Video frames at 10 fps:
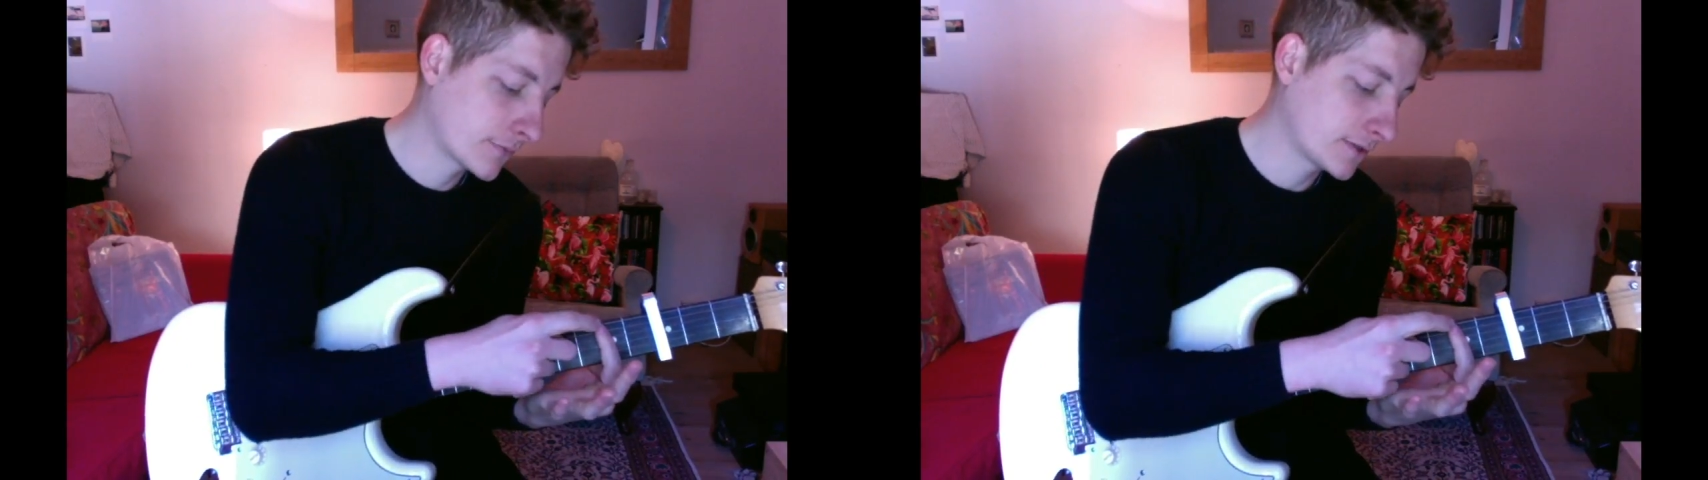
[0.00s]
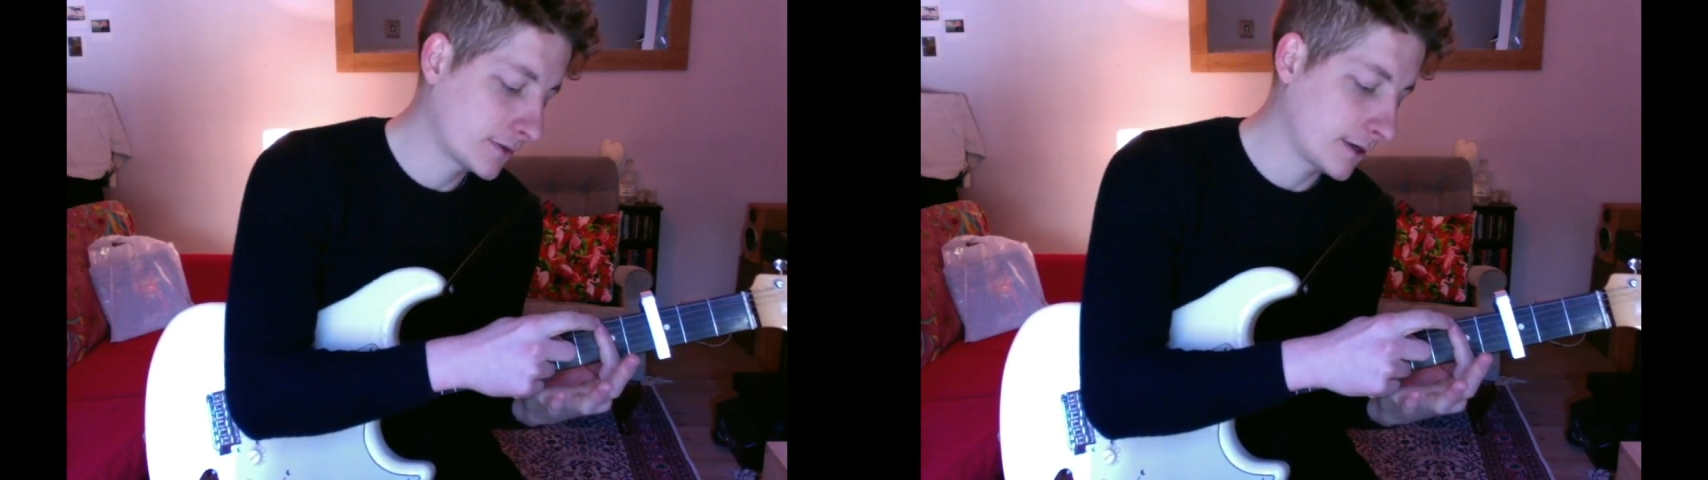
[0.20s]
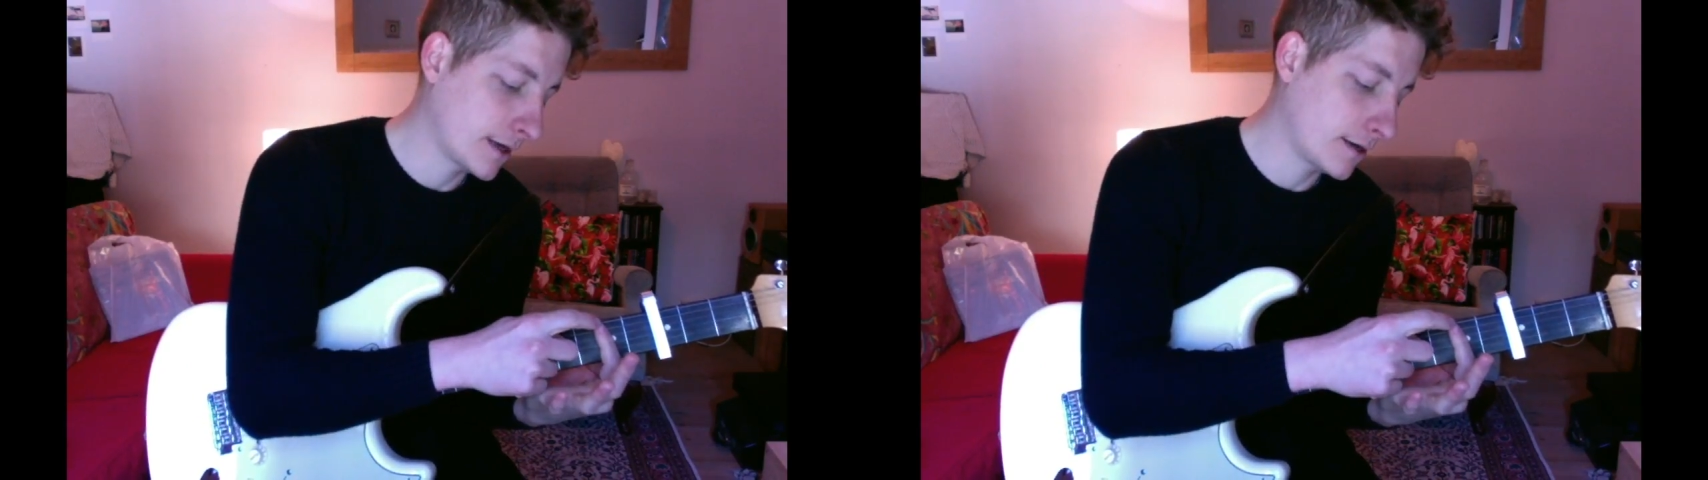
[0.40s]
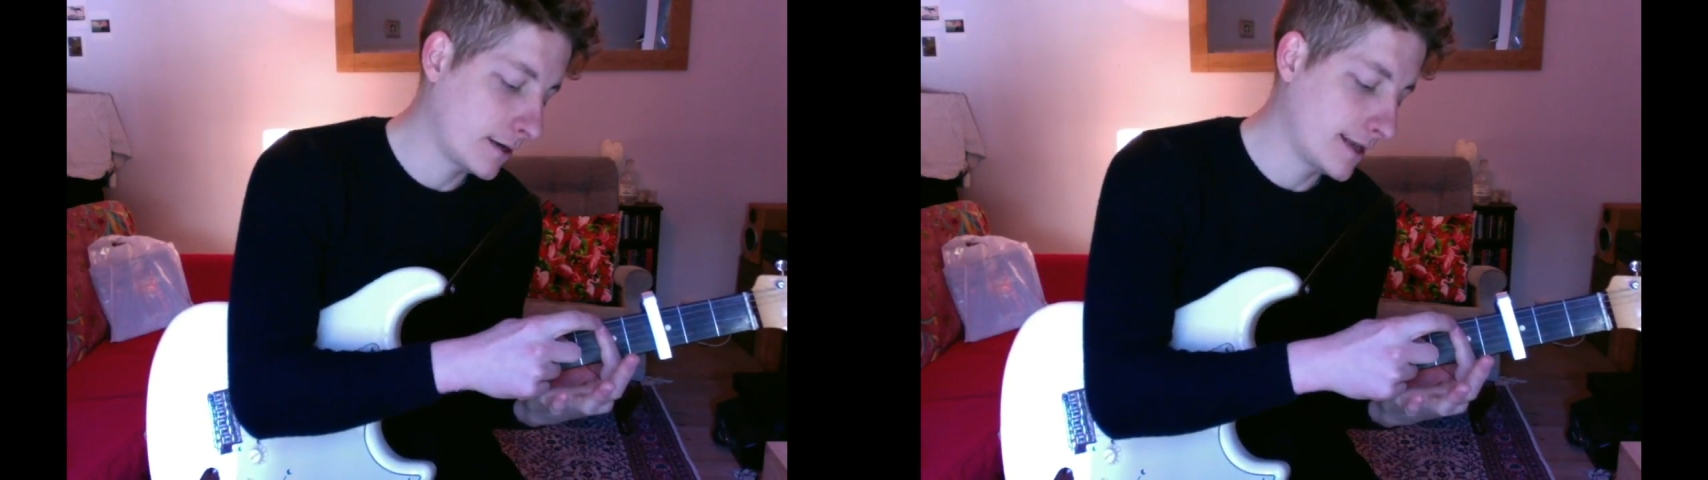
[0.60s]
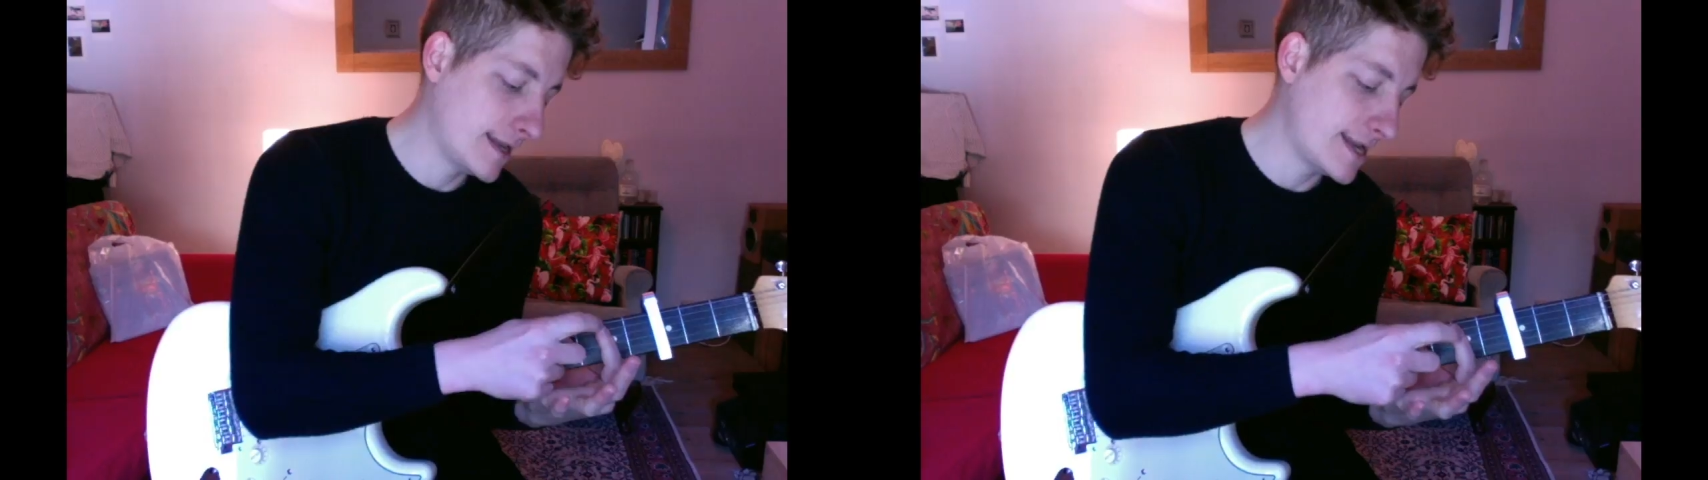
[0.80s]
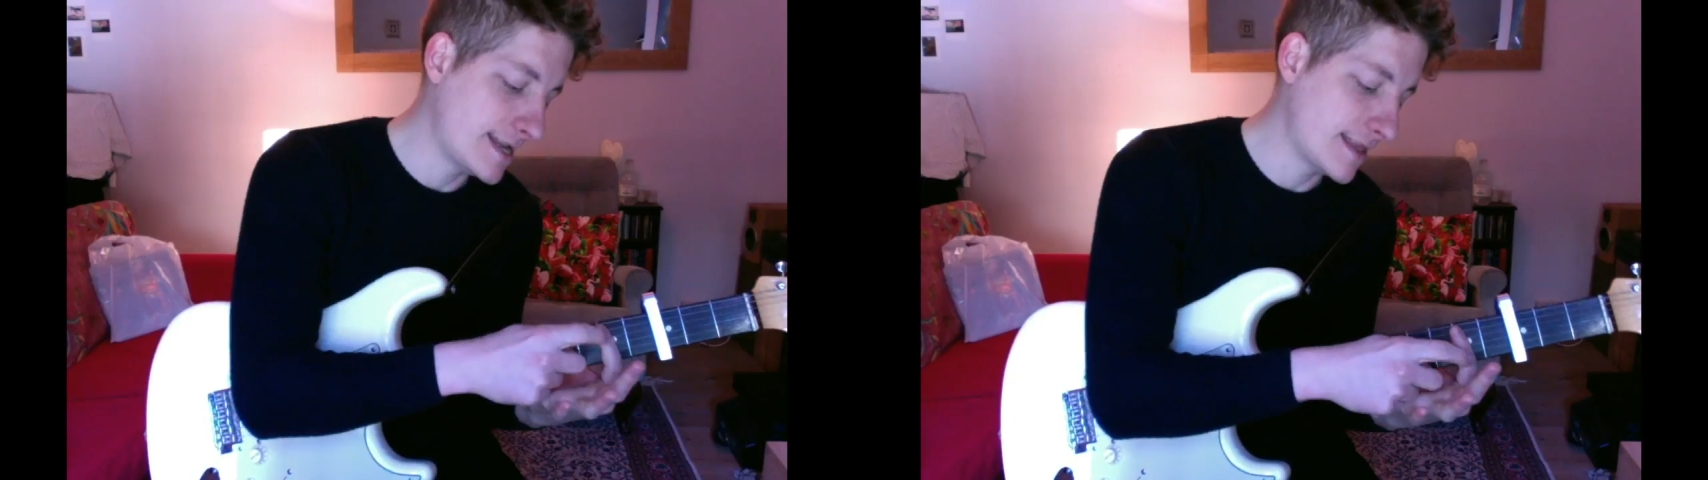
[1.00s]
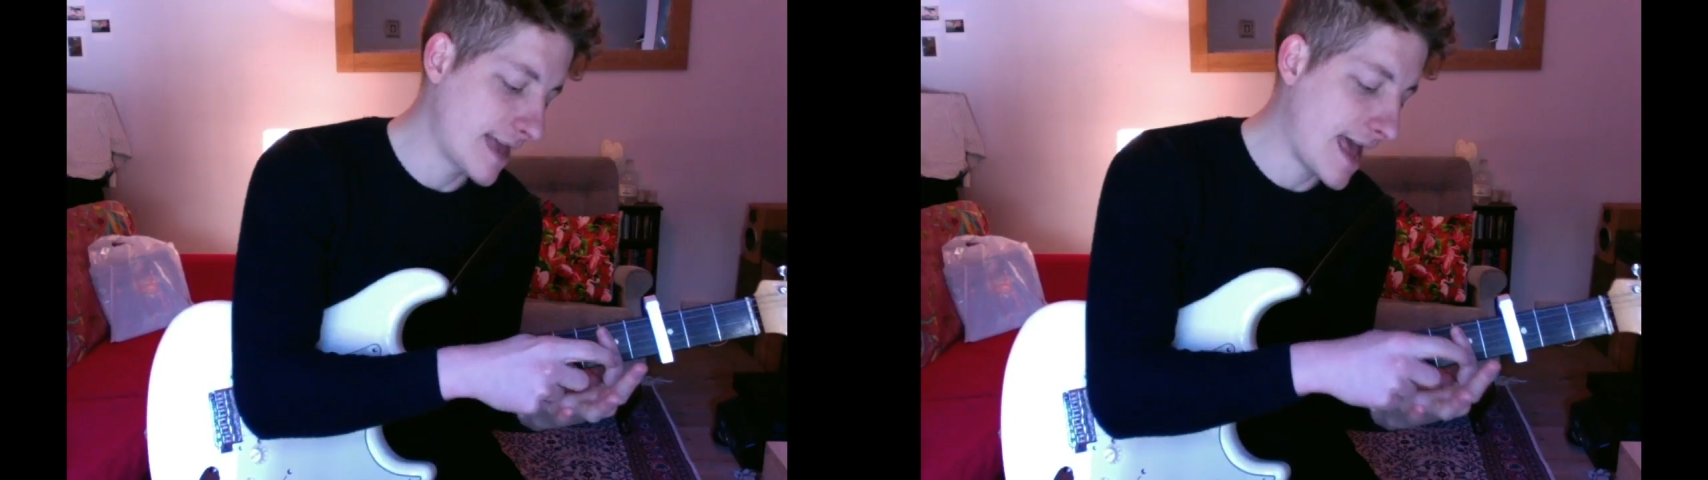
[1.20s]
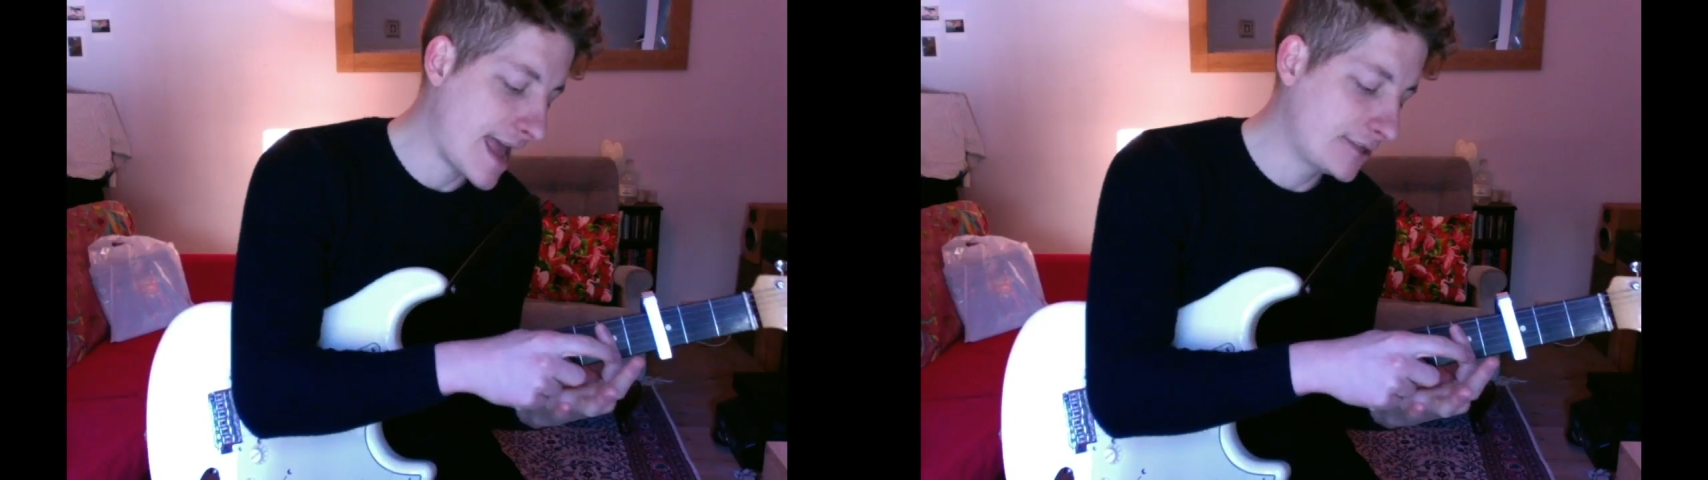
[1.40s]
So I lean
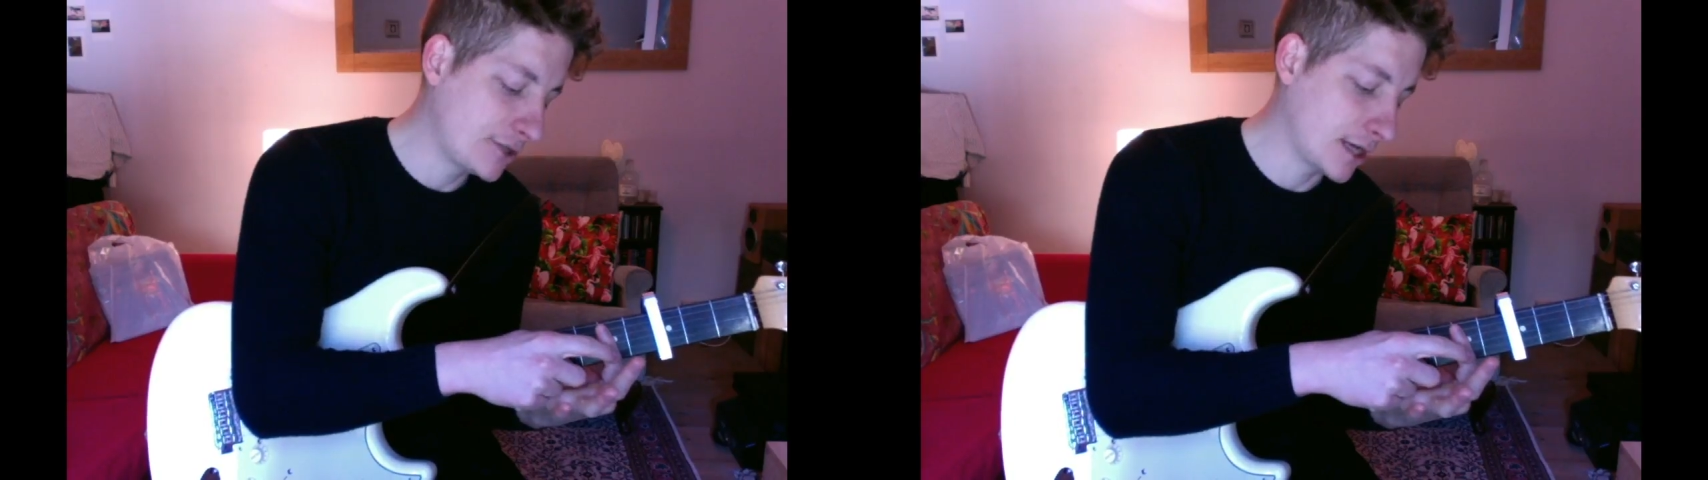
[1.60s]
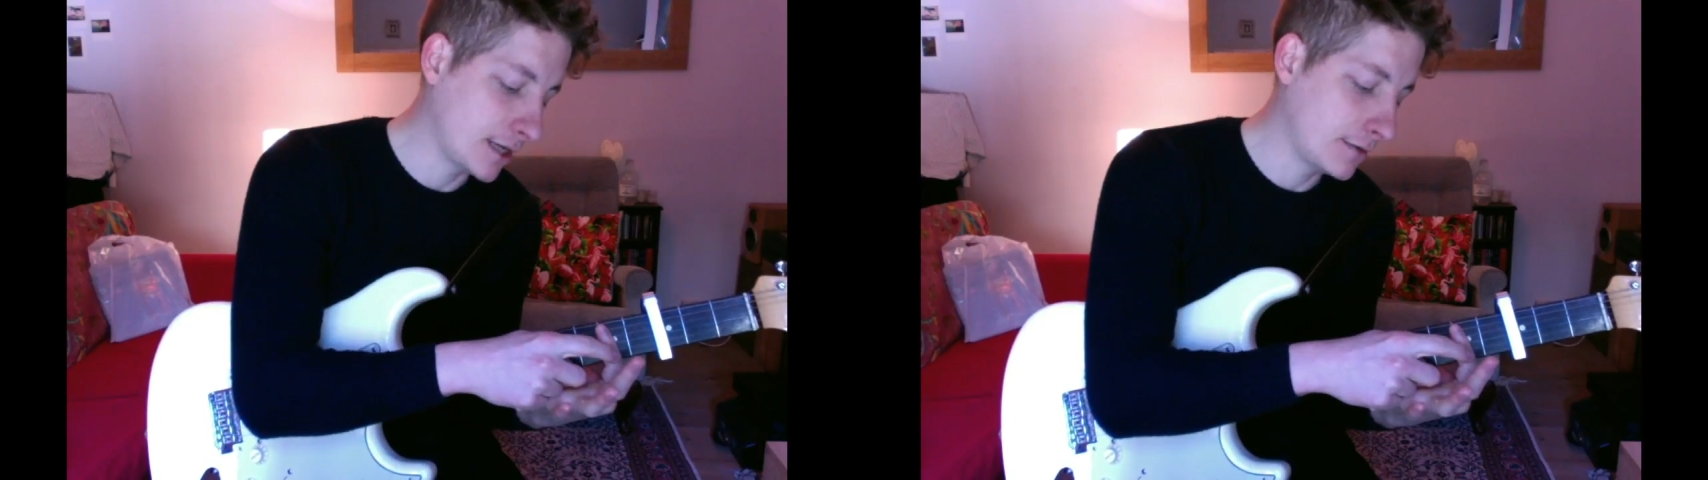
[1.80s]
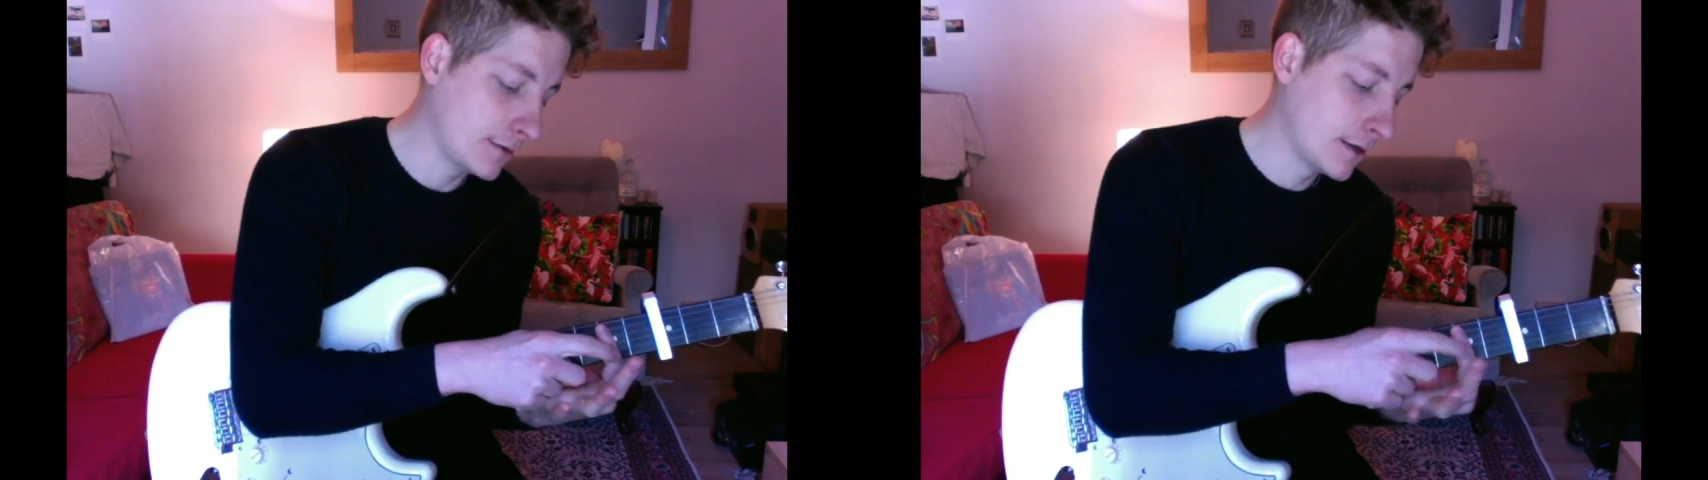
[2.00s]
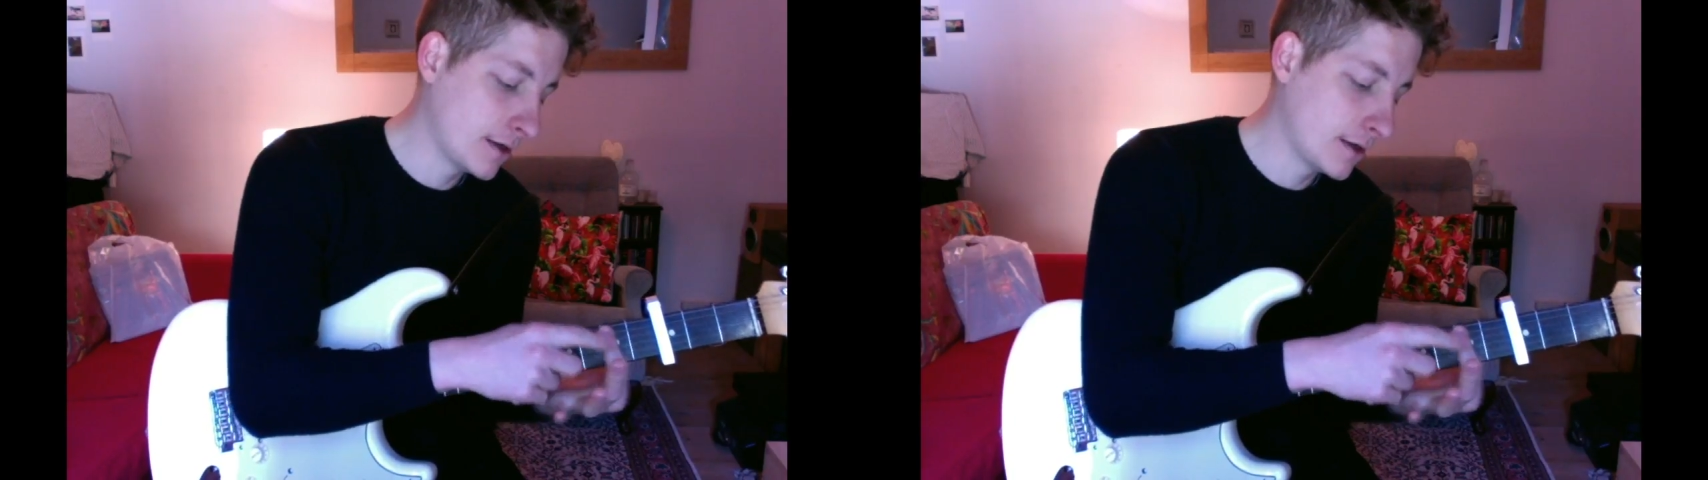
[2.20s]
the edge in,